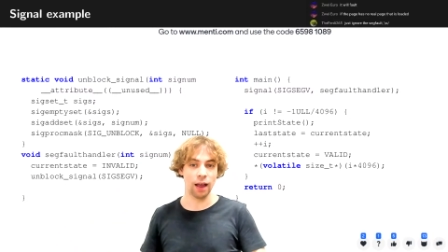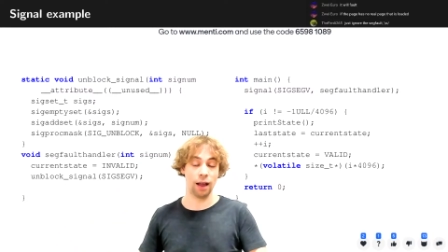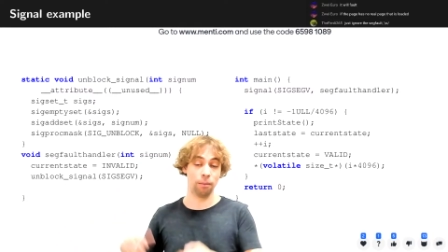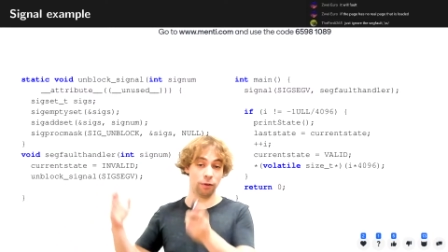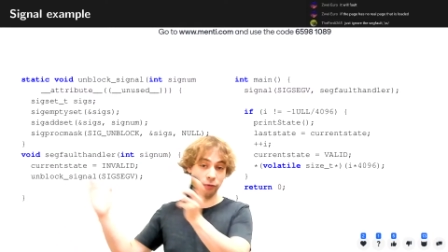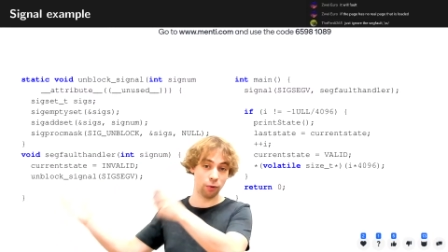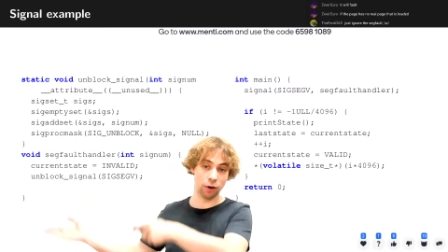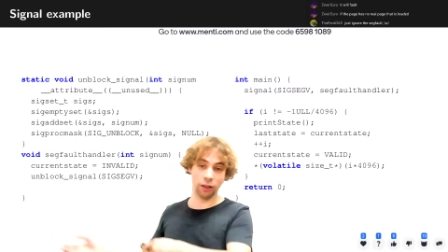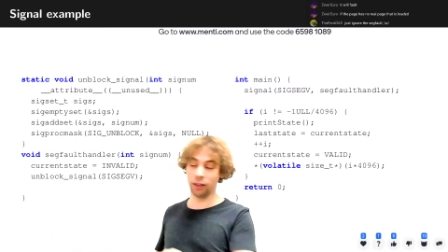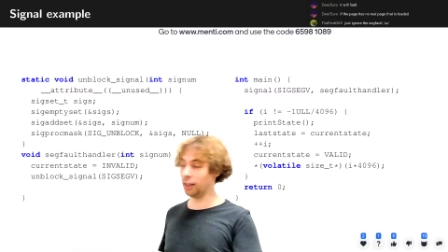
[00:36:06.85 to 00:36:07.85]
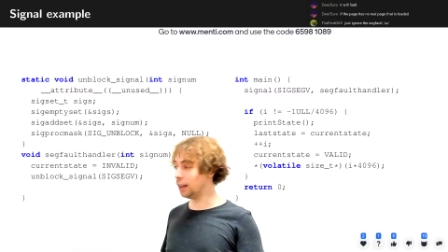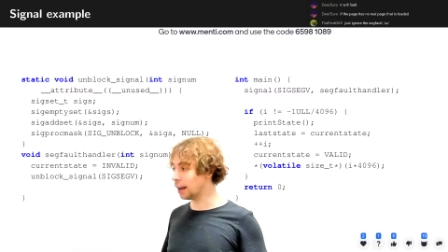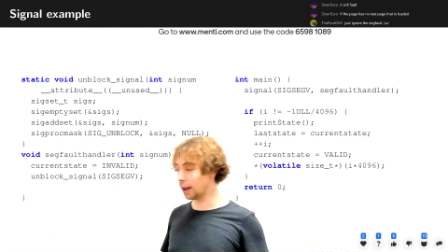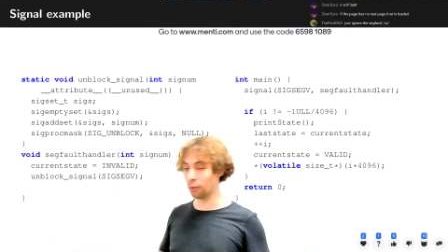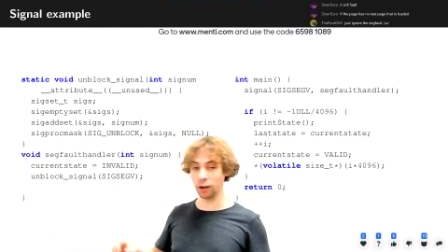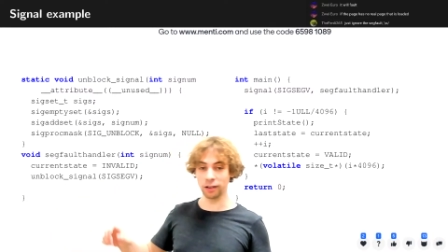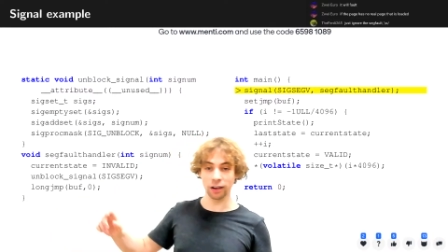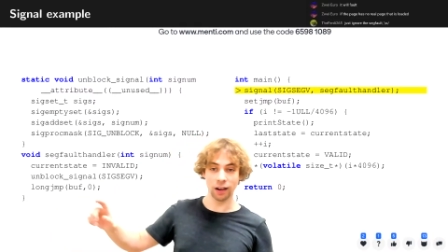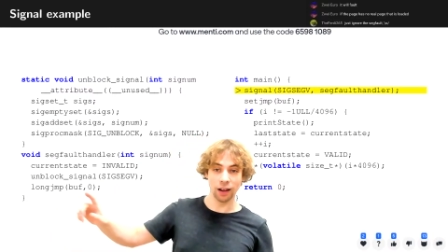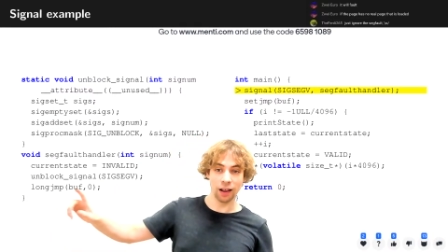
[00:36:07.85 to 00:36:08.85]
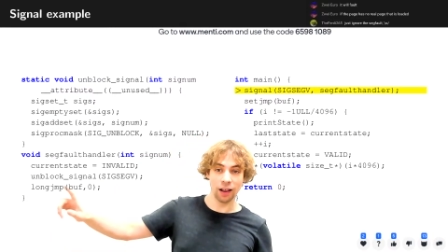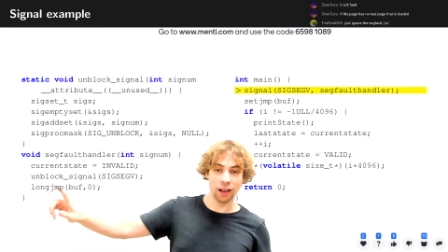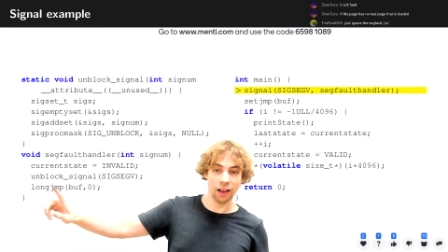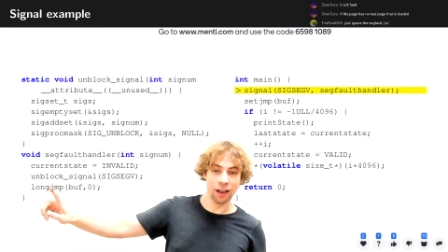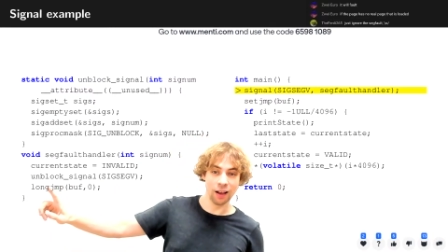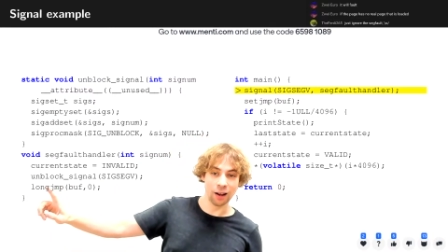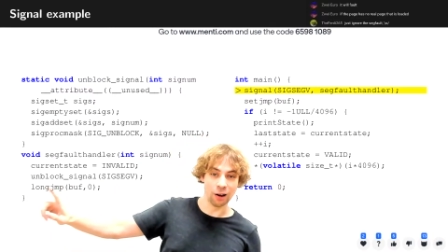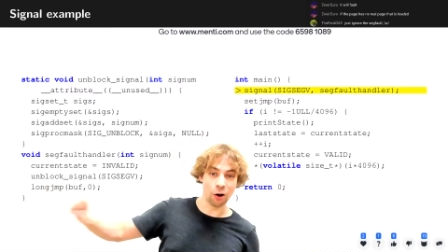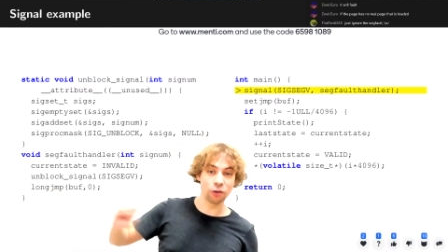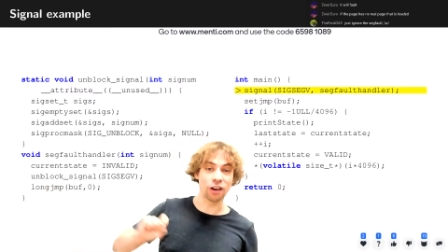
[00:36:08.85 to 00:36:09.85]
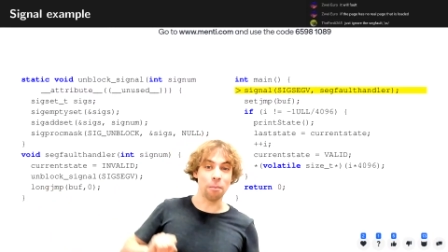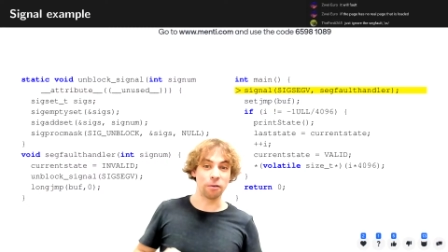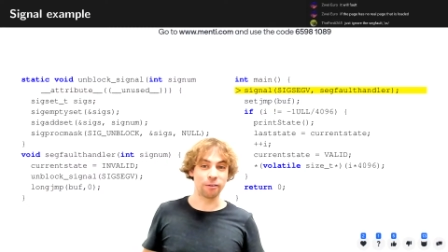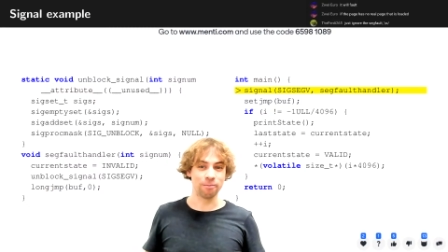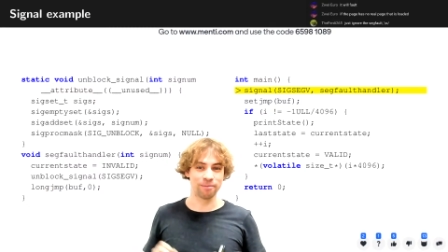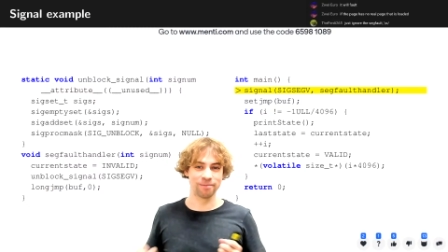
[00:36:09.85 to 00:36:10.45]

and before the C language, long jumps.